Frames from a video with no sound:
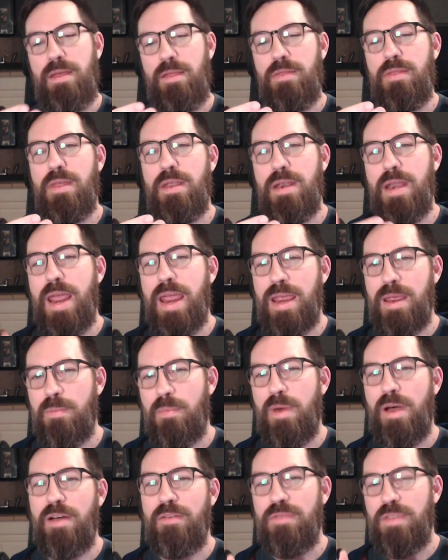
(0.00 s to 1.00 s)
the
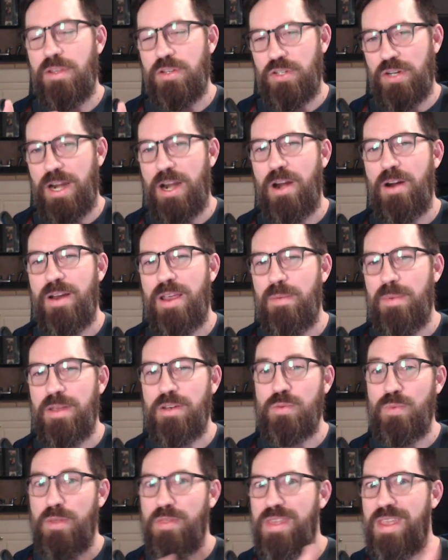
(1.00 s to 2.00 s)
name of the share
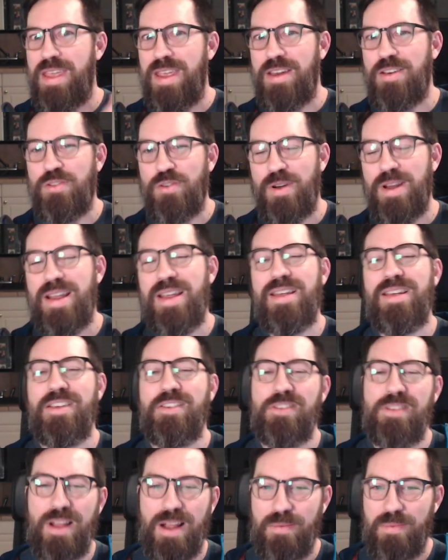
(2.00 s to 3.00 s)
image with the entry
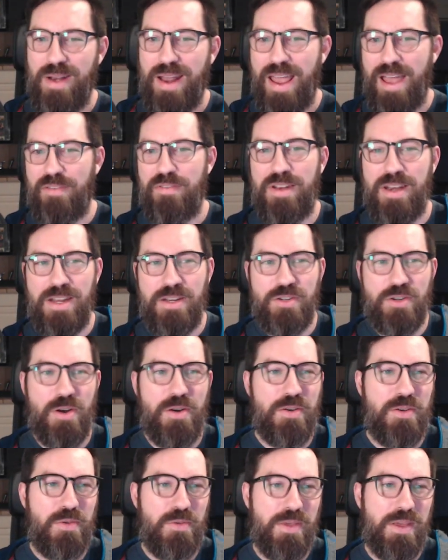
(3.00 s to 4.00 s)
because I'm going to have an
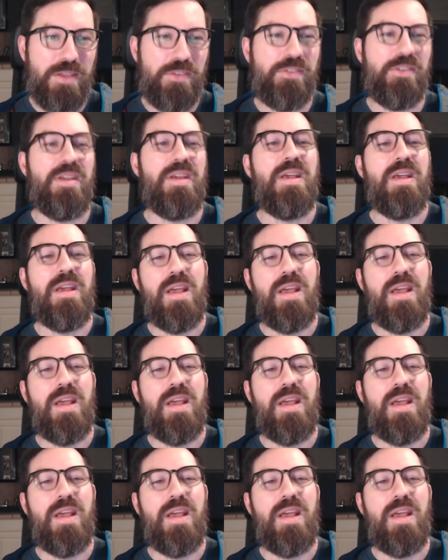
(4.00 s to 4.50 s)
intern do this.